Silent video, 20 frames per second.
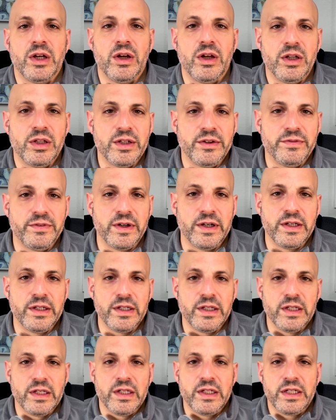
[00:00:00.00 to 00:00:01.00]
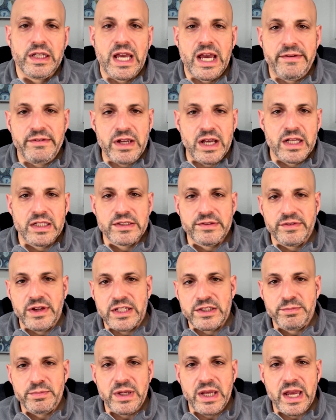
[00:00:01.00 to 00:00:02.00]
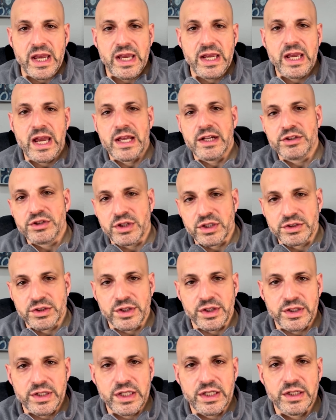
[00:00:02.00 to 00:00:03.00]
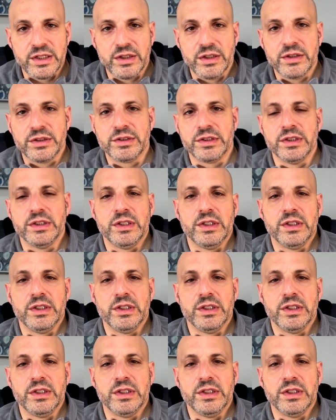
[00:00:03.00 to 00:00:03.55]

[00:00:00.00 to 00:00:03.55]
all different caveats of SBA, how to structure the deals,